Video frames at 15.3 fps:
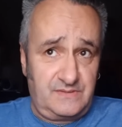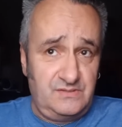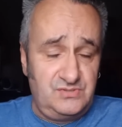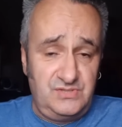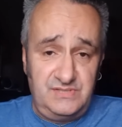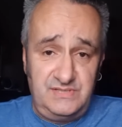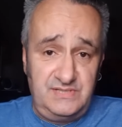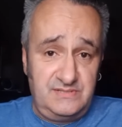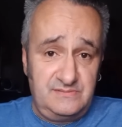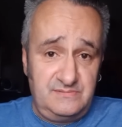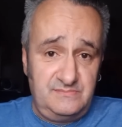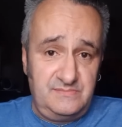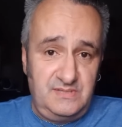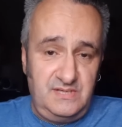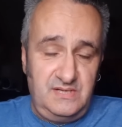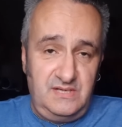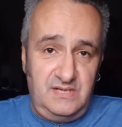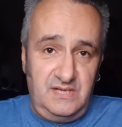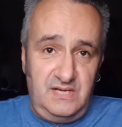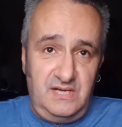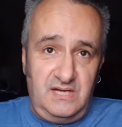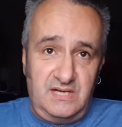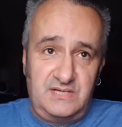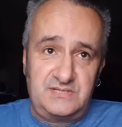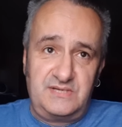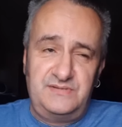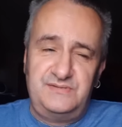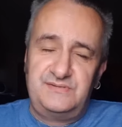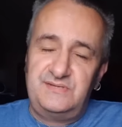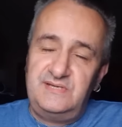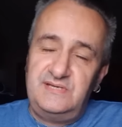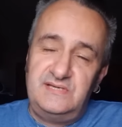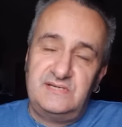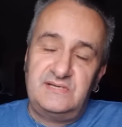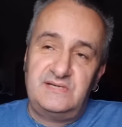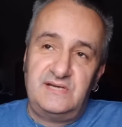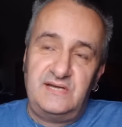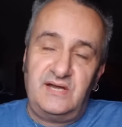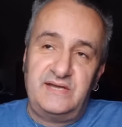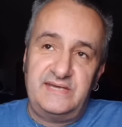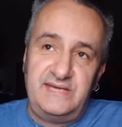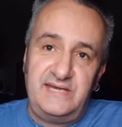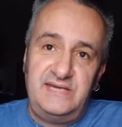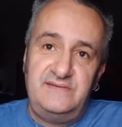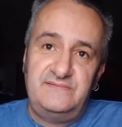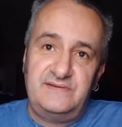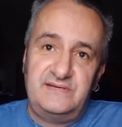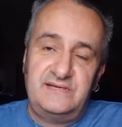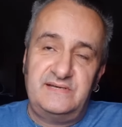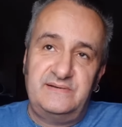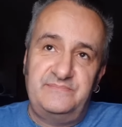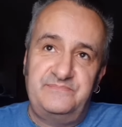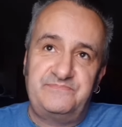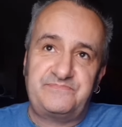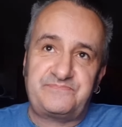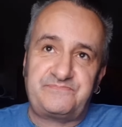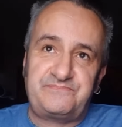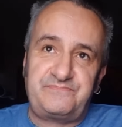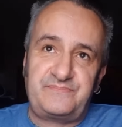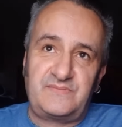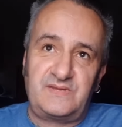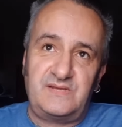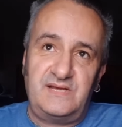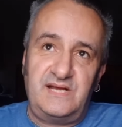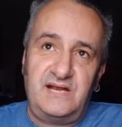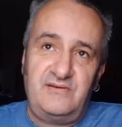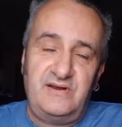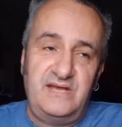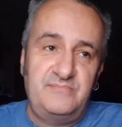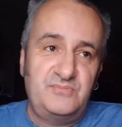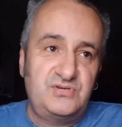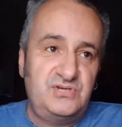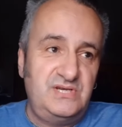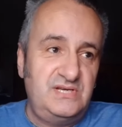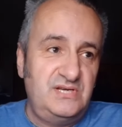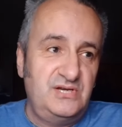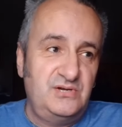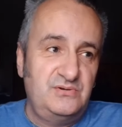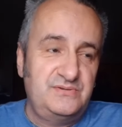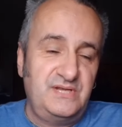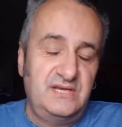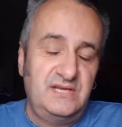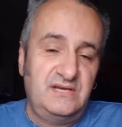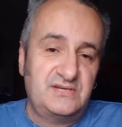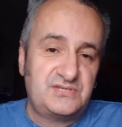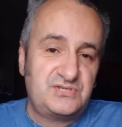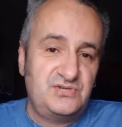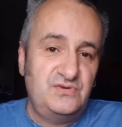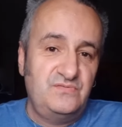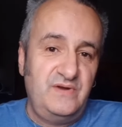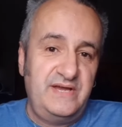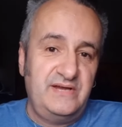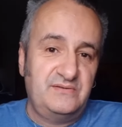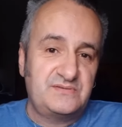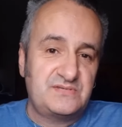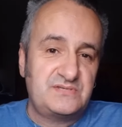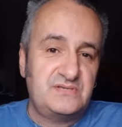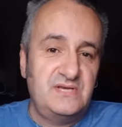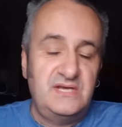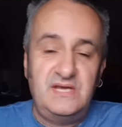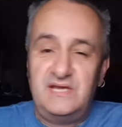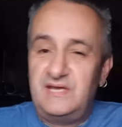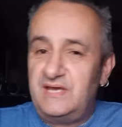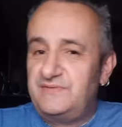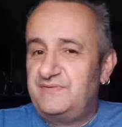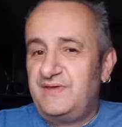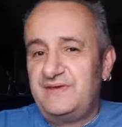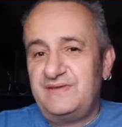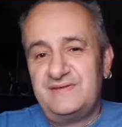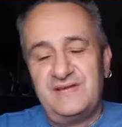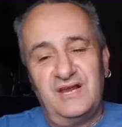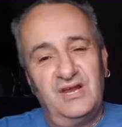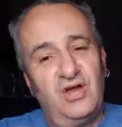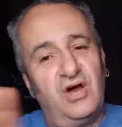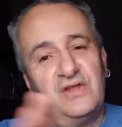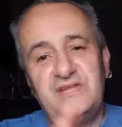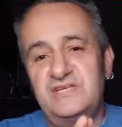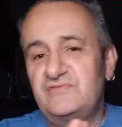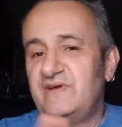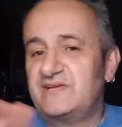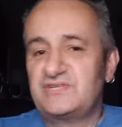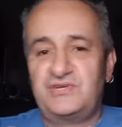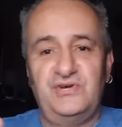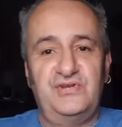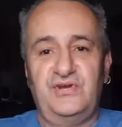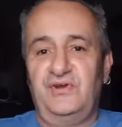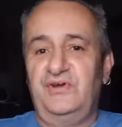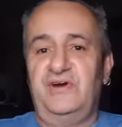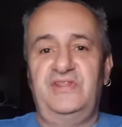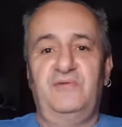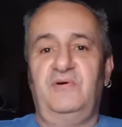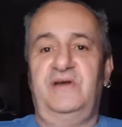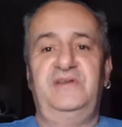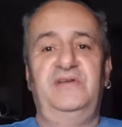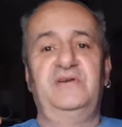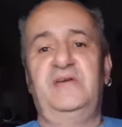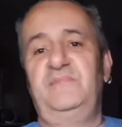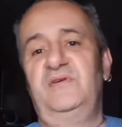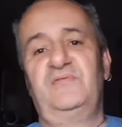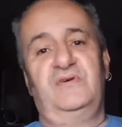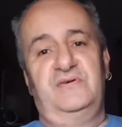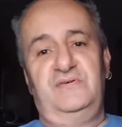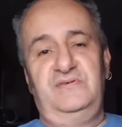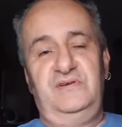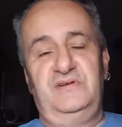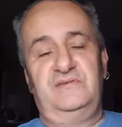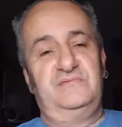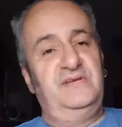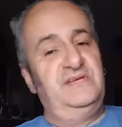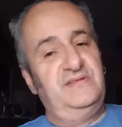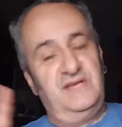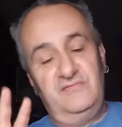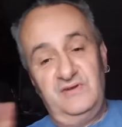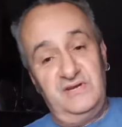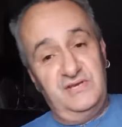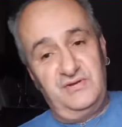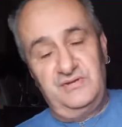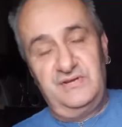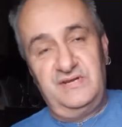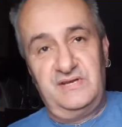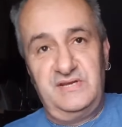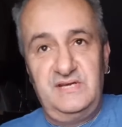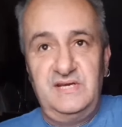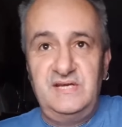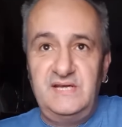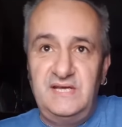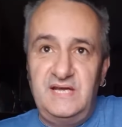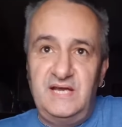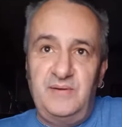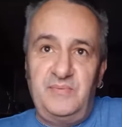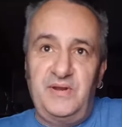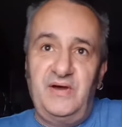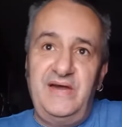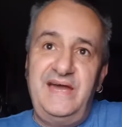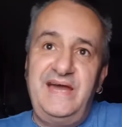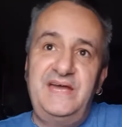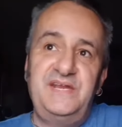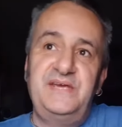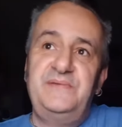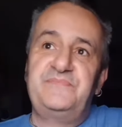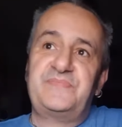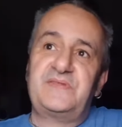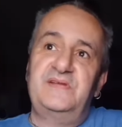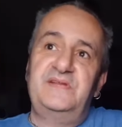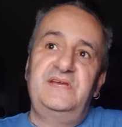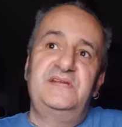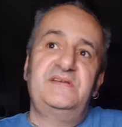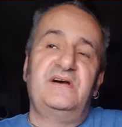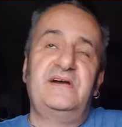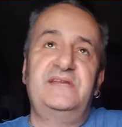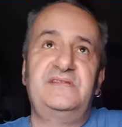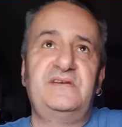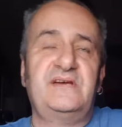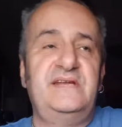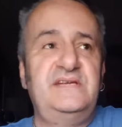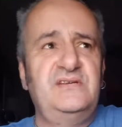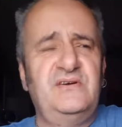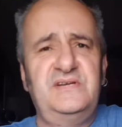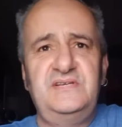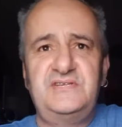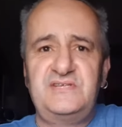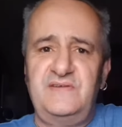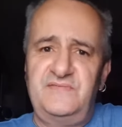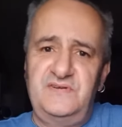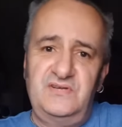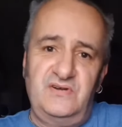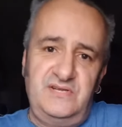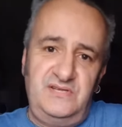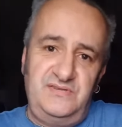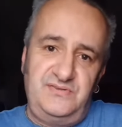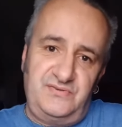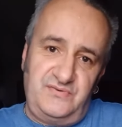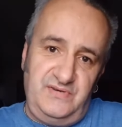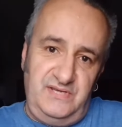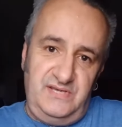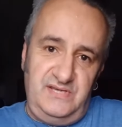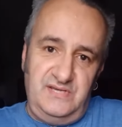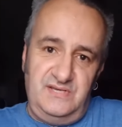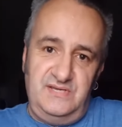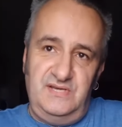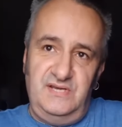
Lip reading: she didn't. Because I think I gave Arely Mucino the last 2 rounds. That a lot of these rounds could have gone either way. Don't get me wrong. You know, they really could have done. But I had it at the end. I think I had it 97-93